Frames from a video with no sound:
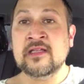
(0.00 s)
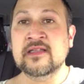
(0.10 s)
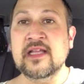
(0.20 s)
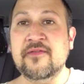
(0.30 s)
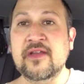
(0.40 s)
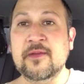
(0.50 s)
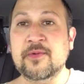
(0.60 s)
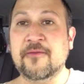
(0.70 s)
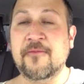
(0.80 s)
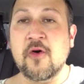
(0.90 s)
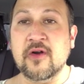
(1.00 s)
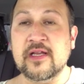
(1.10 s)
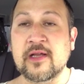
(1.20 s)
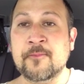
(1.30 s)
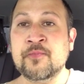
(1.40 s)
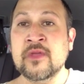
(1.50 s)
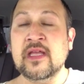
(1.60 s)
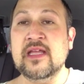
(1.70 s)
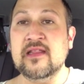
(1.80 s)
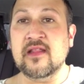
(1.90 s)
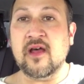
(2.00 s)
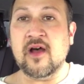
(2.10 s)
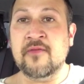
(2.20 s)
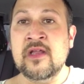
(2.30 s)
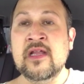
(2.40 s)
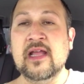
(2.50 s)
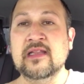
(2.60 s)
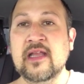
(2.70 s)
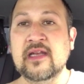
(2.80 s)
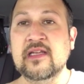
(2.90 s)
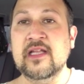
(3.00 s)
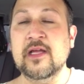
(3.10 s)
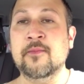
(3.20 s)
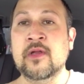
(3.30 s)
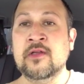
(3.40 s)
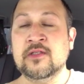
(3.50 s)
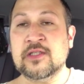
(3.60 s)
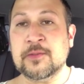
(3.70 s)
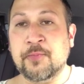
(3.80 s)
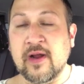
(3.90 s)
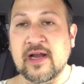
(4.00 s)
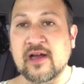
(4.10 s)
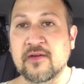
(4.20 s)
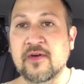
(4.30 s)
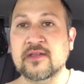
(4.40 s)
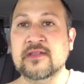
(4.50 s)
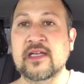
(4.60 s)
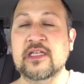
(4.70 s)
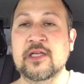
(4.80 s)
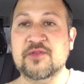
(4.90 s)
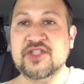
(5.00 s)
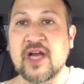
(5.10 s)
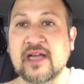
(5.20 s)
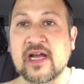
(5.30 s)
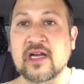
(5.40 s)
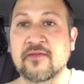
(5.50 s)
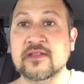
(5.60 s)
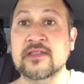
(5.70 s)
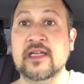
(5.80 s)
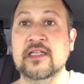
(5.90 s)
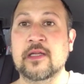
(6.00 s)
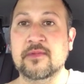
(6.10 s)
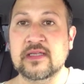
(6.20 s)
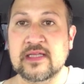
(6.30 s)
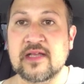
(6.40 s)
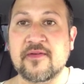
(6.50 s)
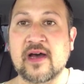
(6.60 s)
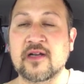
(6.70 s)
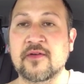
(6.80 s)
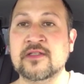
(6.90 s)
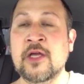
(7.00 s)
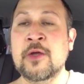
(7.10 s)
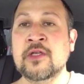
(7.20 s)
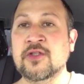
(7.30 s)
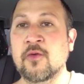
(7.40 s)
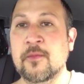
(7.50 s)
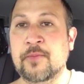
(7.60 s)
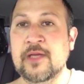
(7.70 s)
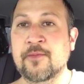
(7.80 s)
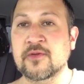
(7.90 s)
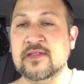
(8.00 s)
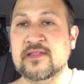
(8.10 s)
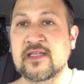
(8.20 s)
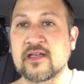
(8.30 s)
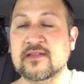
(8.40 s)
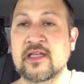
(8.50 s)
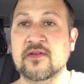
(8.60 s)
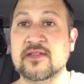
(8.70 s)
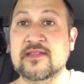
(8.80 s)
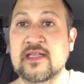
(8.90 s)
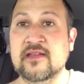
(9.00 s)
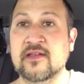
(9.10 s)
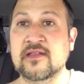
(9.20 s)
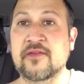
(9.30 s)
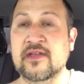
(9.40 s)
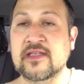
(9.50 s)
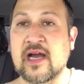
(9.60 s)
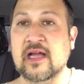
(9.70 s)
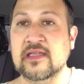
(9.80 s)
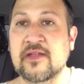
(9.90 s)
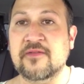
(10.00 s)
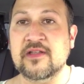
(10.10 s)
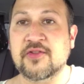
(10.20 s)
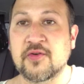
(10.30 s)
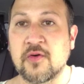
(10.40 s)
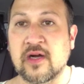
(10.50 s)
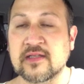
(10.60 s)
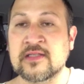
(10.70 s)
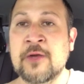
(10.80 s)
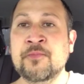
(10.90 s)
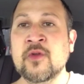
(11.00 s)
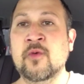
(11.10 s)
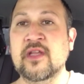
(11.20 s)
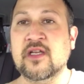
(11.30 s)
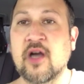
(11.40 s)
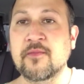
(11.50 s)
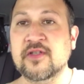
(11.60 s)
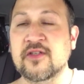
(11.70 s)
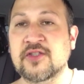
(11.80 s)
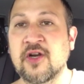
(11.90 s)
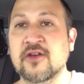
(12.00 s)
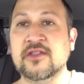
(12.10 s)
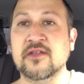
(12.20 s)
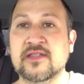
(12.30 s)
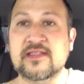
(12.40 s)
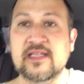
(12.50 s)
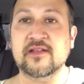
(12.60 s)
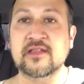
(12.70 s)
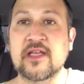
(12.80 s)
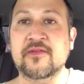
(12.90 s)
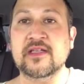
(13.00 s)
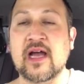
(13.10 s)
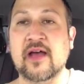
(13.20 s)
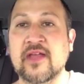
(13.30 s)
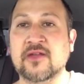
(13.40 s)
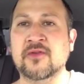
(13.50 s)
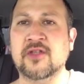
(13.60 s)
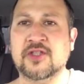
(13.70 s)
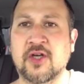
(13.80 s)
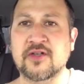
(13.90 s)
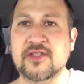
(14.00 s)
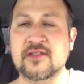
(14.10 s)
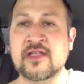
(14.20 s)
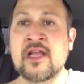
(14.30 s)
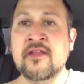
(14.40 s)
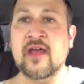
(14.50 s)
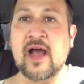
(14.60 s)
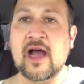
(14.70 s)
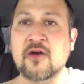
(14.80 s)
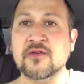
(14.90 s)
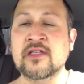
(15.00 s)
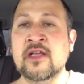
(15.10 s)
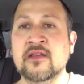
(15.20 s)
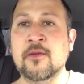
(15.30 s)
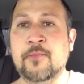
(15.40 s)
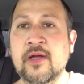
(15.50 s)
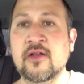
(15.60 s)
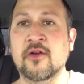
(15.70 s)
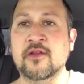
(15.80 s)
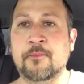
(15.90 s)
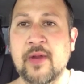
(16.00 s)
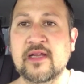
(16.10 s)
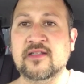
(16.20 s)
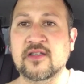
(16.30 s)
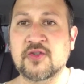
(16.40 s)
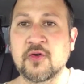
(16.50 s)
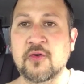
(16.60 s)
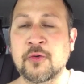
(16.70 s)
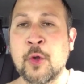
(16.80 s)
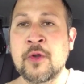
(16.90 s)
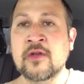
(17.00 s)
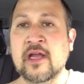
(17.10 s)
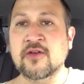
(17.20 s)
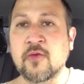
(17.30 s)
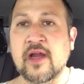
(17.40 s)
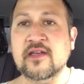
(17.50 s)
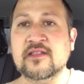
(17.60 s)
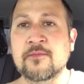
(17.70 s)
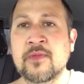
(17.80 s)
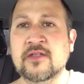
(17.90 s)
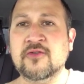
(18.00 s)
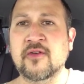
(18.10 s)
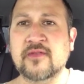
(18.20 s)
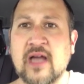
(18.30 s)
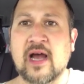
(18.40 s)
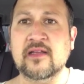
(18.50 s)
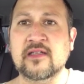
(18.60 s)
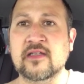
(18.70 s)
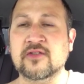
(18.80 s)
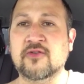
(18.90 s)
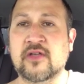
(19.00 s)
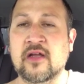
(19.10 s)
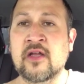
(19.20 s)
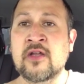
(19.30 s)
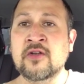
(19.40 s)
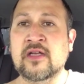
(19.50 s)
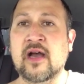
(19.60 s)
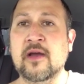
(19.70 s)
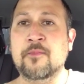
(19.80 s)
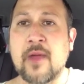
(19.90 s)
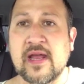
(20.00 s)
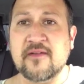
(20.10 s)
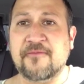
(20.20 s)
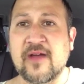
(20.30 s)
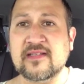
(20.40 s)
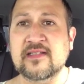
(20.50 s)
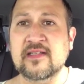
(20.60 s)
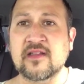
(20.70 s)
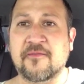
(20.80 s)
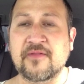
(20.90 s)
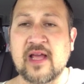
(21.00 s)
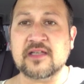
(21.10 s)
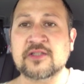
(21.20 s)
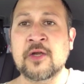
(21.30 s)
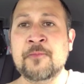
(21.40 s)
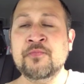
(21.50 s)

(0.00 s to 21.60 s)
living before Him in love, and letting Him spread out of us letting Him shine out of us, letting Him live out of us. So when people see us, they'll see the living God living through us. When they come to the church, they'll see the living God. That's what the church is the house, the pillar, the base, the truth. And great is the mystery of godliness, God manifested in the flesh.